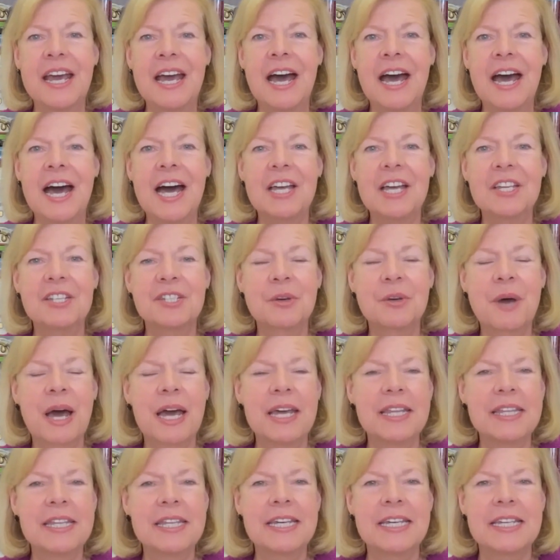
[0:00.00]
Uh, so
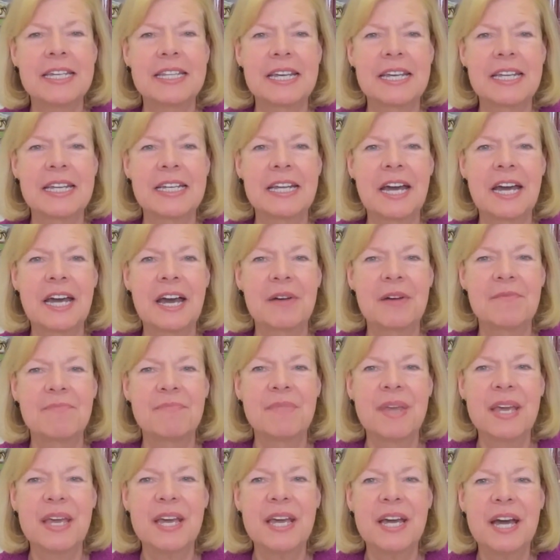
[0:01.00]
I think that um,
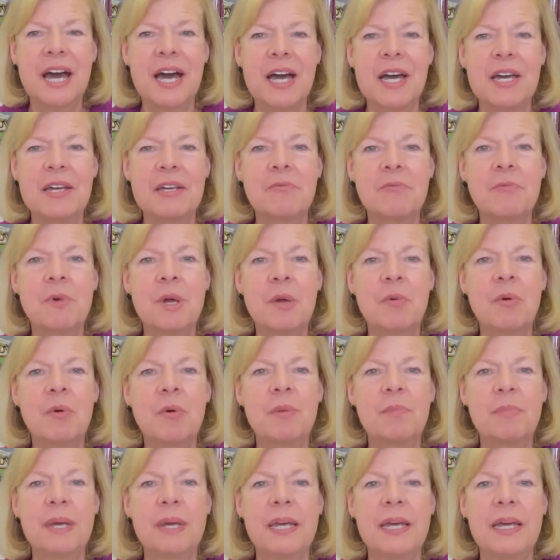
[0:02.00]
uh, we
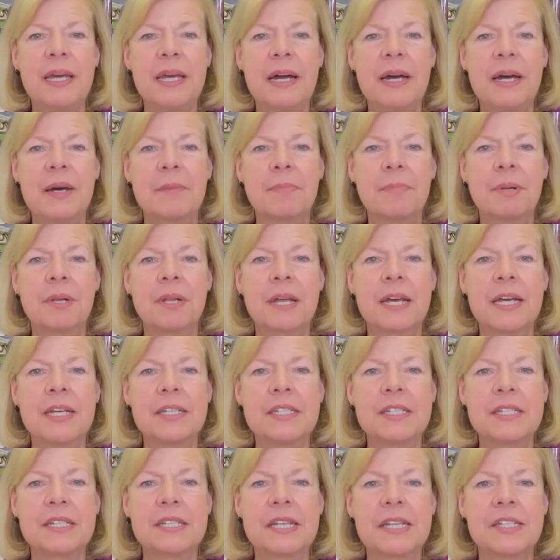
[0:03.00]
would be a
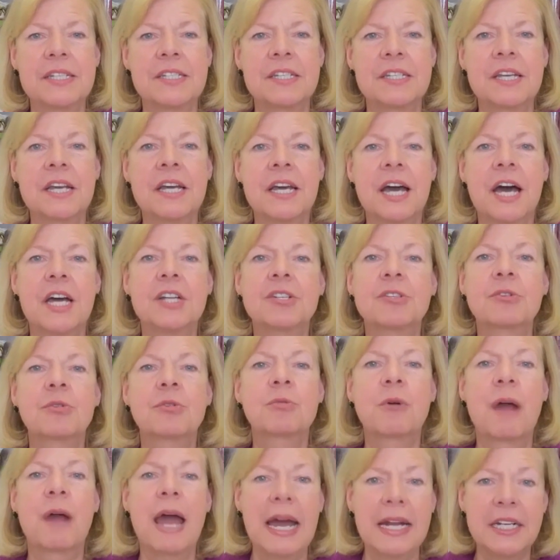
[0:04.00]
place that's
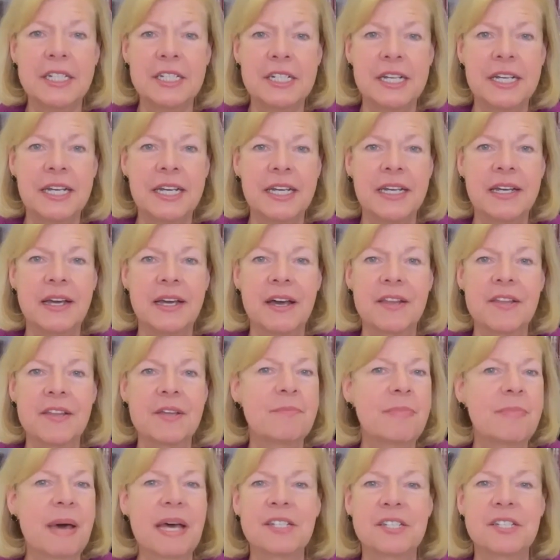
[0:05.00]
attracting uh, the
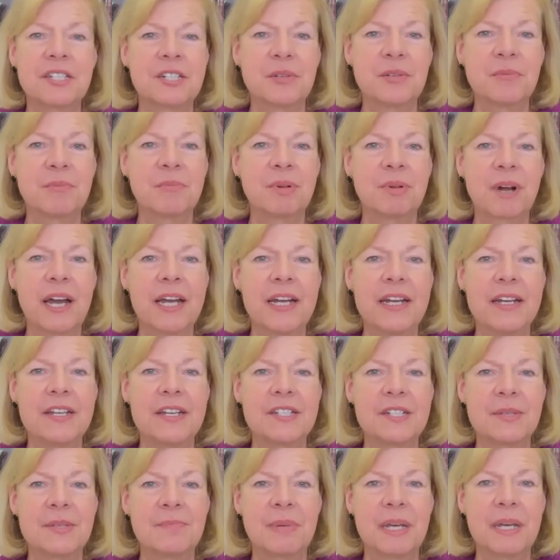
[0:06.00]
best and
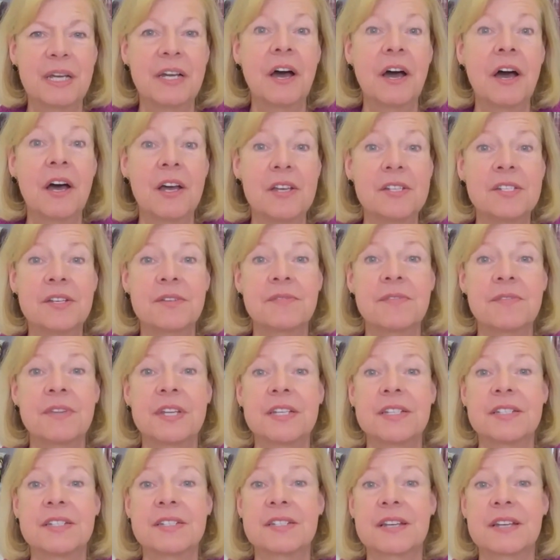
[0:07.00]
brightest because of
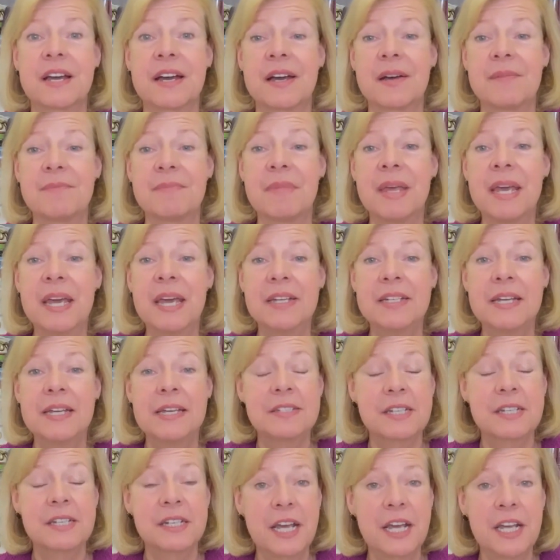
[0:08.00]
this um,
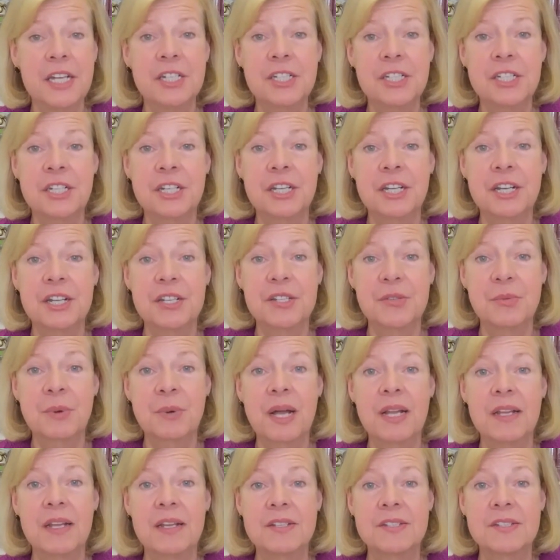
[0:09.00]
designation, as
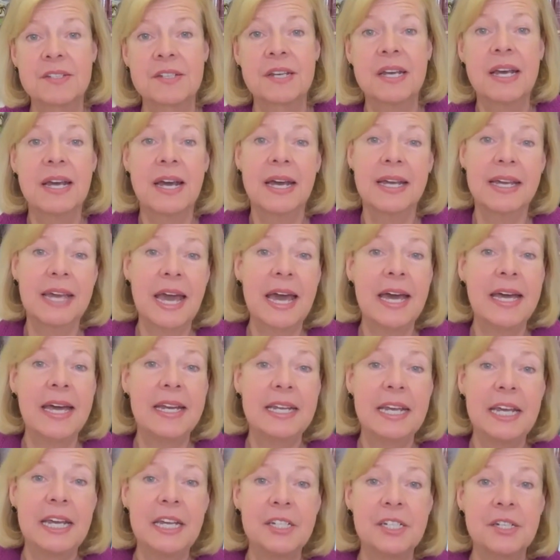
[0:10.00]
well as, again,
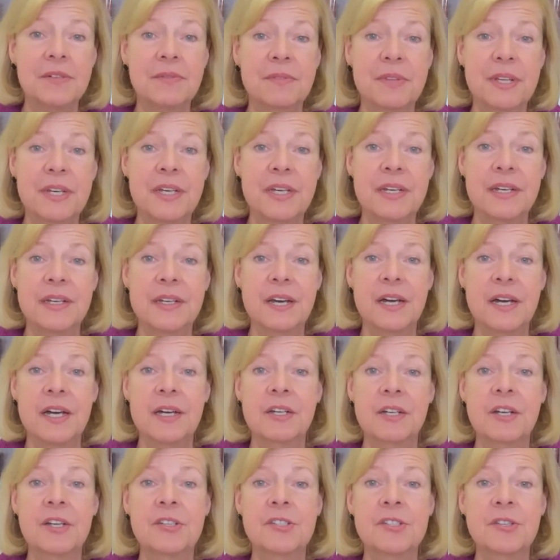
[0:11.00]
each of the uh,
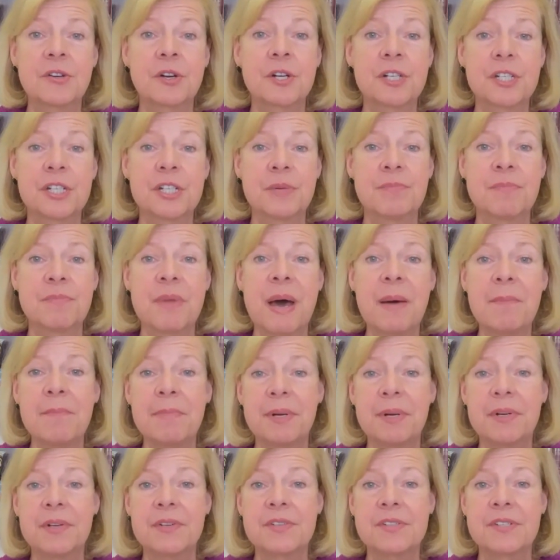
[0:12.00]
consortium
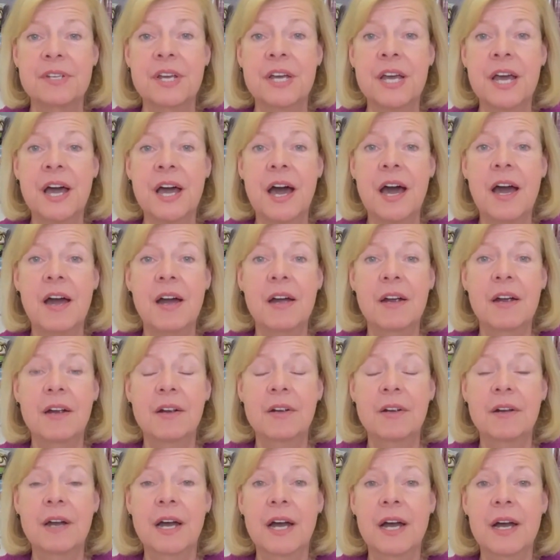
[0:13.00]
members
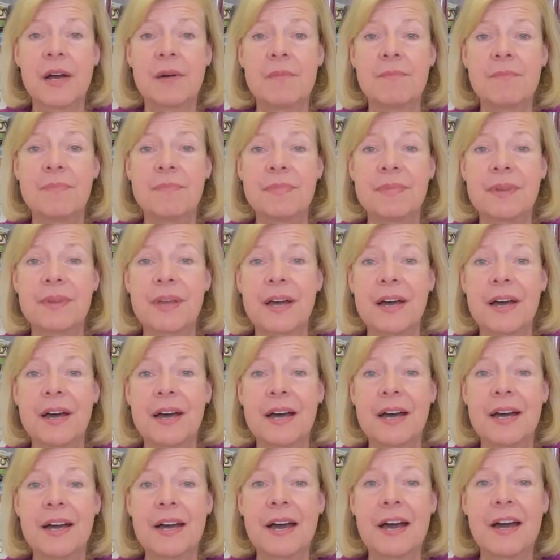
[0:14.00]
are, um,
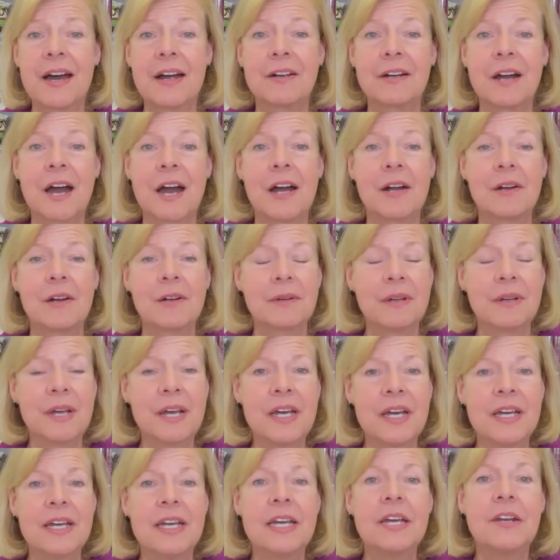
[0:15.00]
uh, are, are,
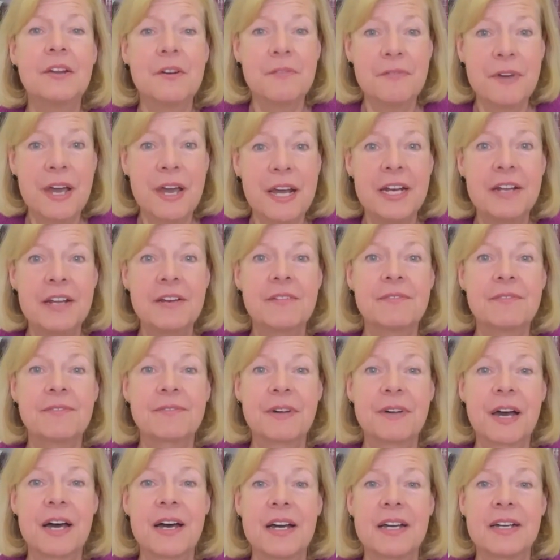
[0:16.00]
innovative
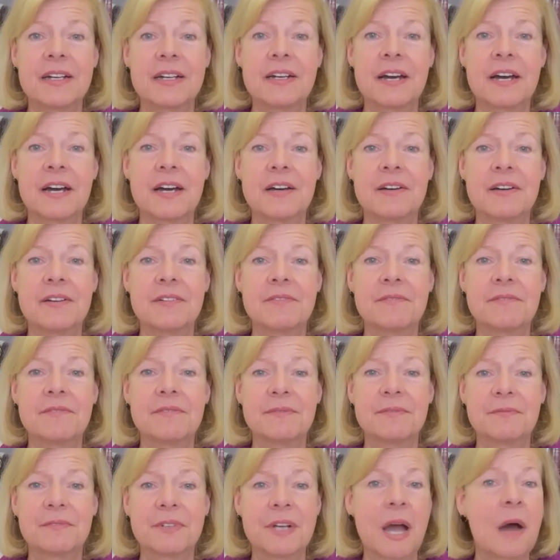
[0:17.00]
uh, uh,
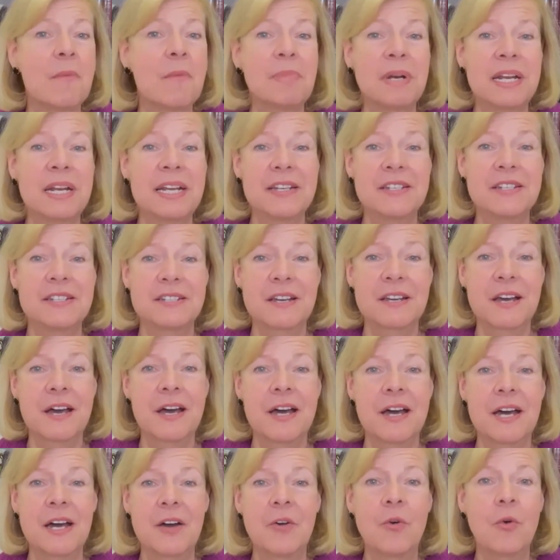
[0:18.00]
companies
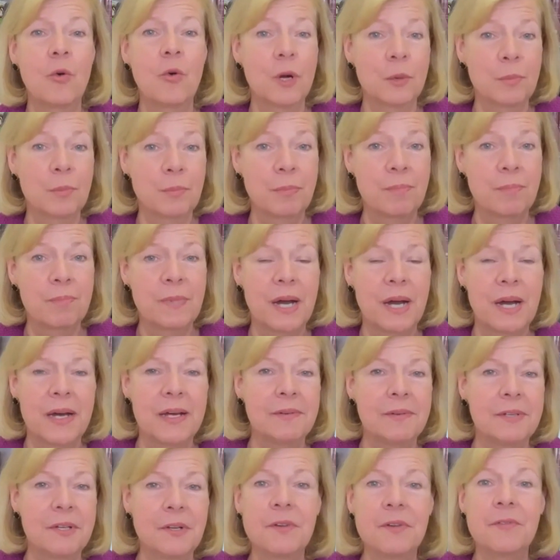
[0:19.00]
uh, or
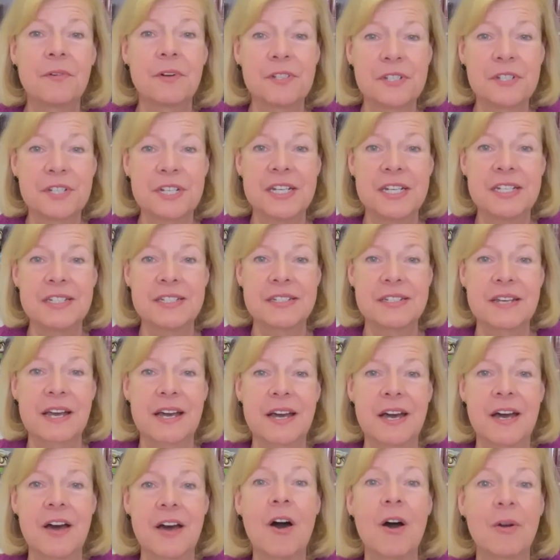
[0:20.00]
universities
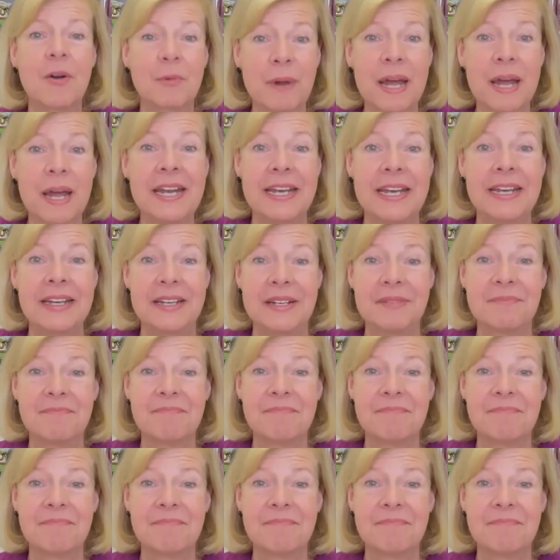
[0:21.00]
already.